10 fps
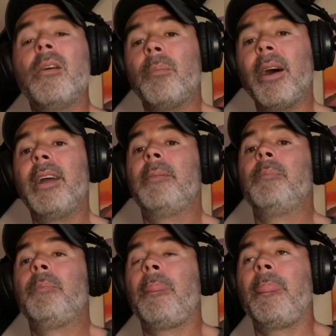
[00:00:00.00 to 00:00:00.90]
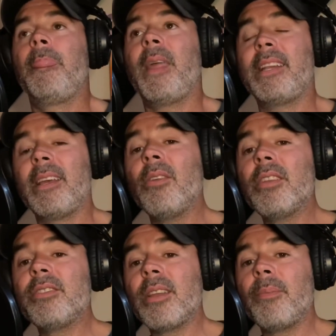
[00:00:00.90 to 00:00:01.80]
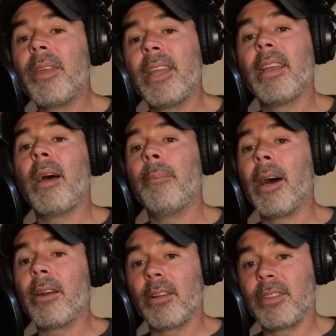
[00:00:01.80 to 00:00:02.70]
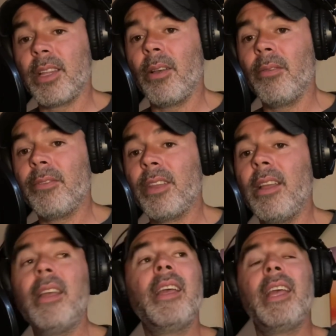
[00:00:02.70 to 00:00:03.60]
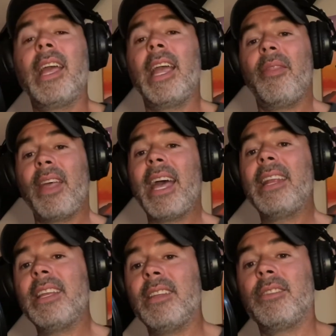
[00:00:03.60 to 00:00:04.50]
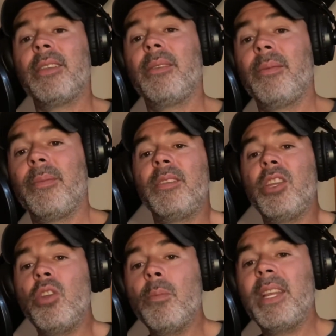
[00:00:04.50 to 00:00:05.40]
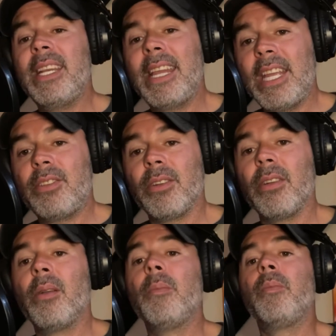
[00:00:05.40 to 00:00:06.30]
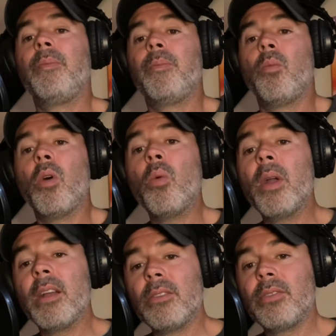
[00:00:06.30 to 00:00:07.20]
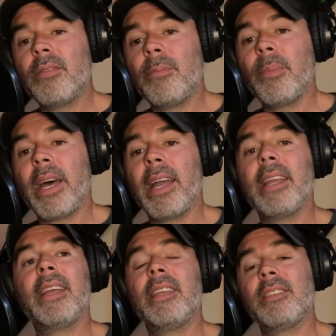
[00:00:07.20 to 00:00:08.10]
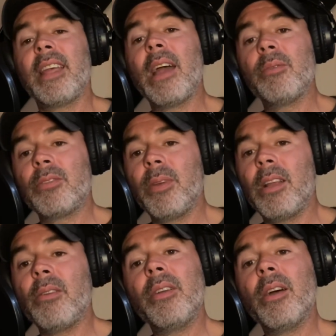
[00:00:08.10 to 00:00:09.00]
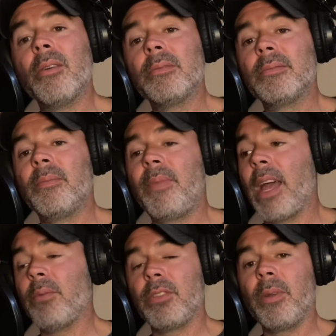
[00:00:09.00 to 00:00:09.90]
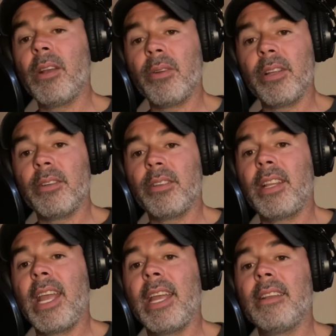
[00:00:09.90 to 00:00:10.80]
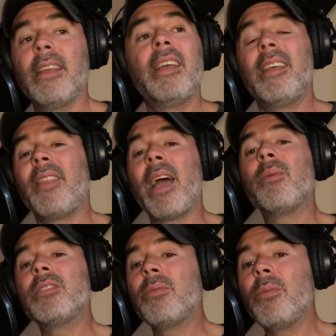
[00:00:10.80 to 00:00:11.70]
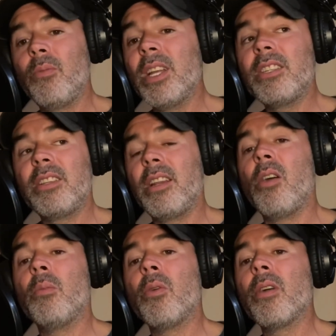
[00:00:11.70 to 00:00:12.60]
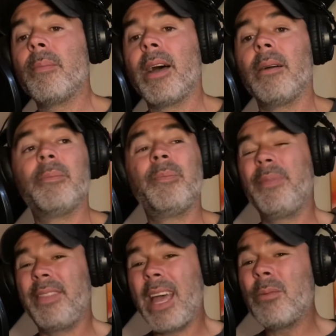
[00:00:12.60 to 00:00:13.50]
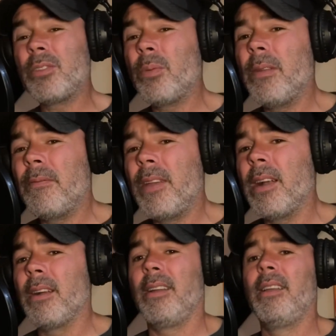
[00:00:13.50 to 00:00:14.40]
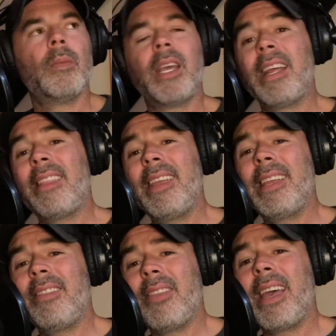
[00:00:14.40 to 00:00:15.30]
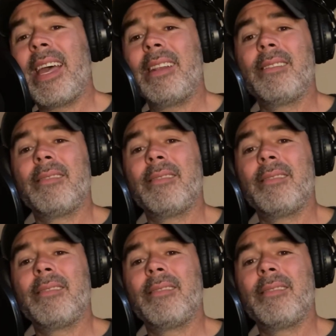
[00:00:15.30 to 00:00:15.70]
But they tell us something about ourselves. And that is human nature. What we are driven by is that which we don't know, that which we don't understand, that which we wish to know more about, that which we fear. And I think in that